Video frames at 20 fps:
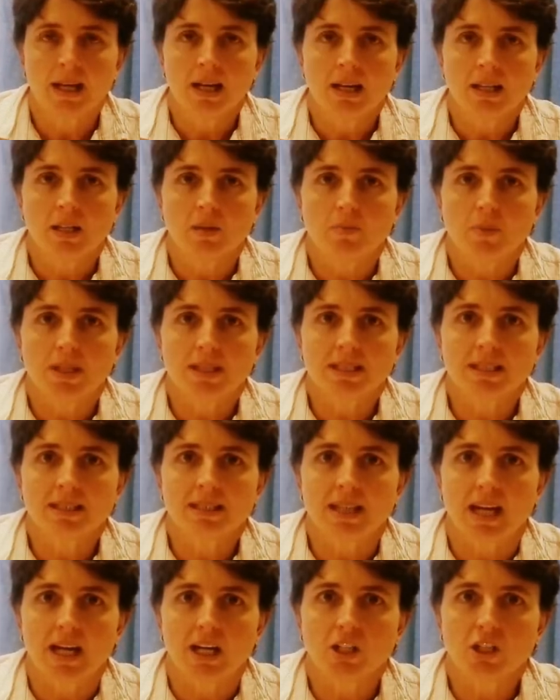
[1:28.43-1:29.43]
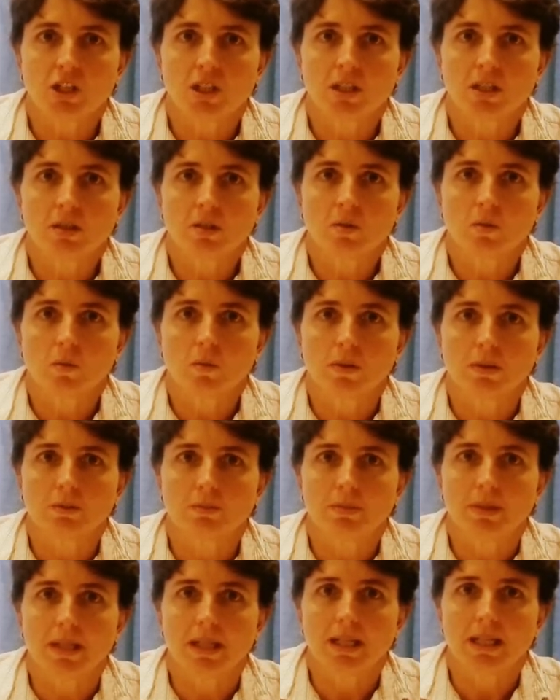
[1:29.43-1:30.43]
The presentation will
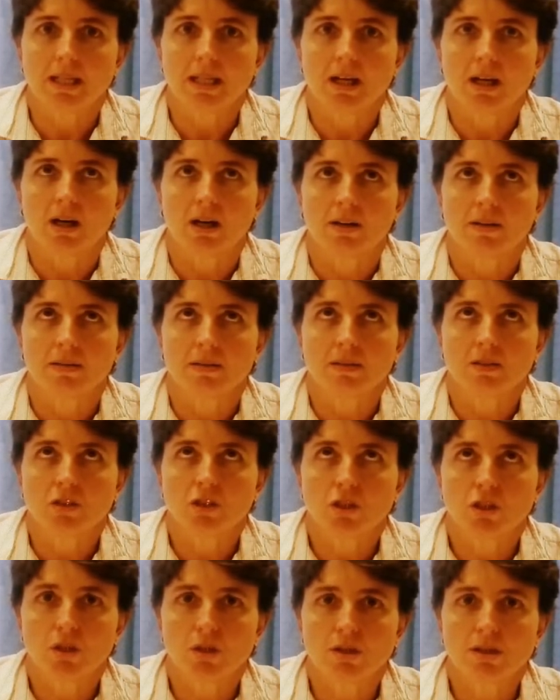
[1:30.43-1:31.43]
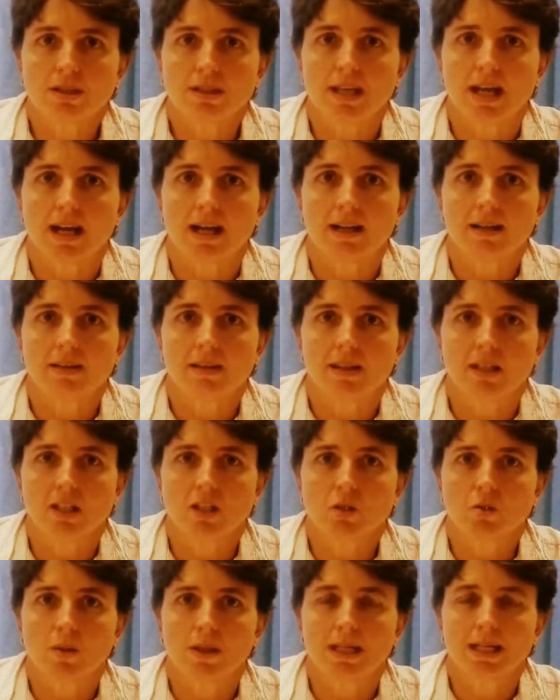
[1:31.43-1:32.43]
be on Tuesday
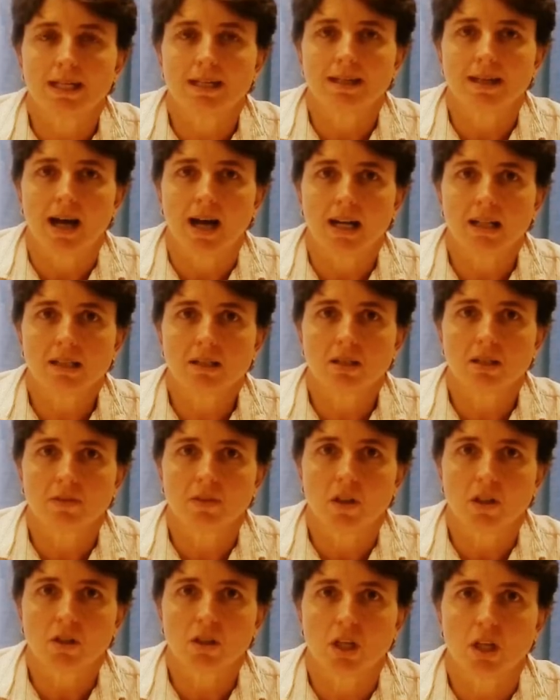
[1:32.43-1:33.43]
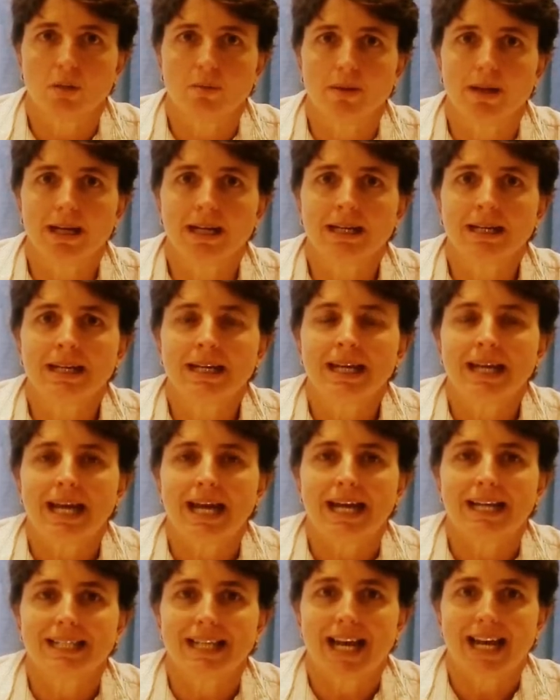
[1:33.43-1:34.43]
the 29th of October
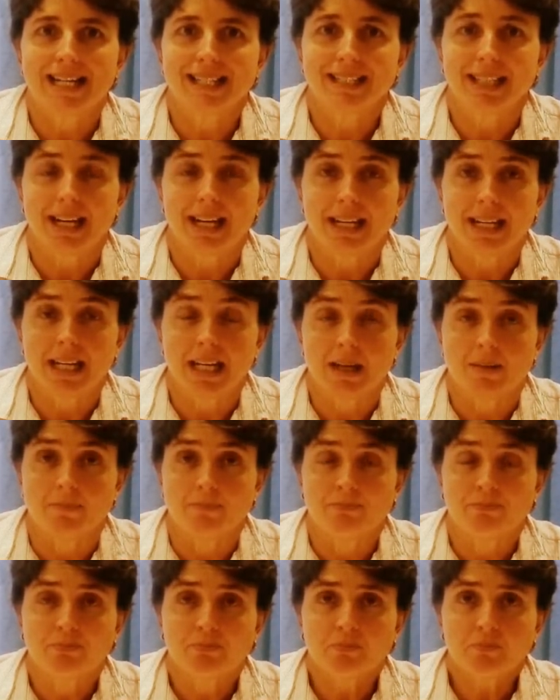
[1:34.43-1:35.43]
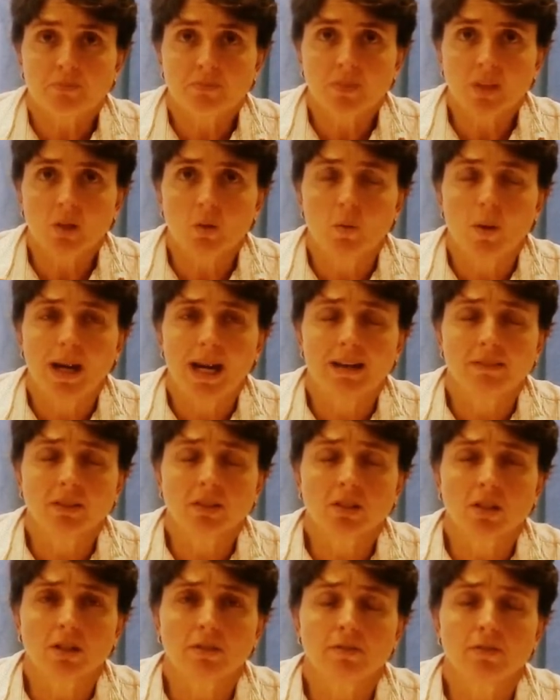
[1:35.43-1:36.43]
at 8 a.m. I
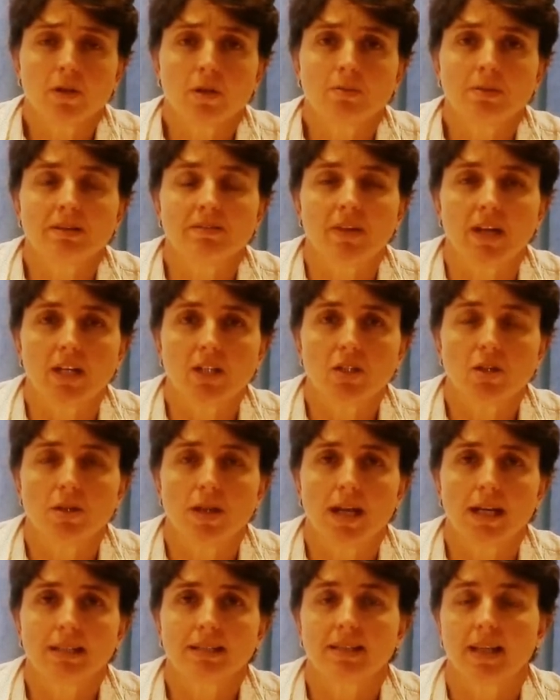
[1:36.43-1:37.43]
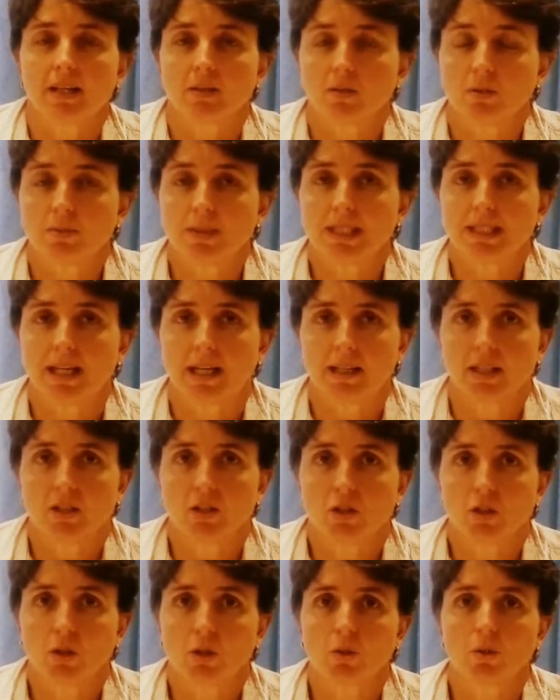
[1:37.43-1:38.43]
haven't confirmed the venue yet. That will be done in
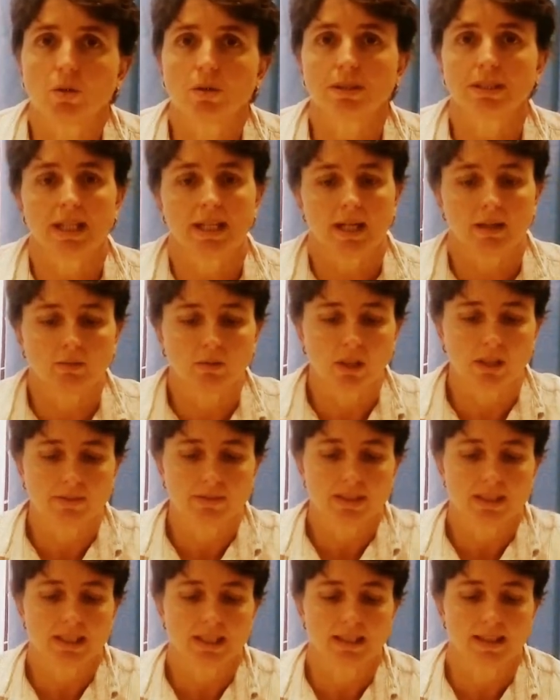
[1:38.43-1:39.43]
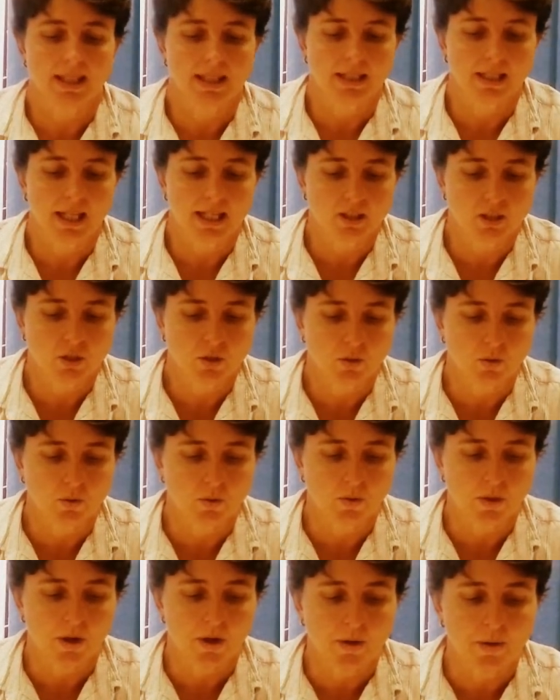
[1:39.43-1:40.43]
due course, and I will obviously then let you
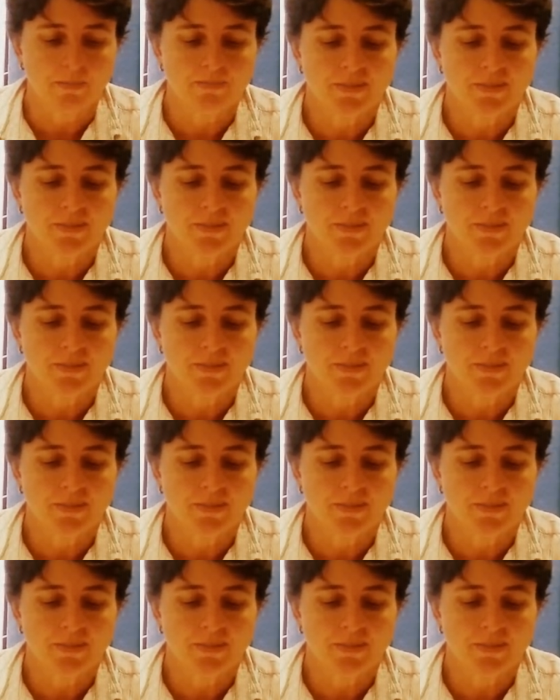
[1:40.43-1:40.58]
all know.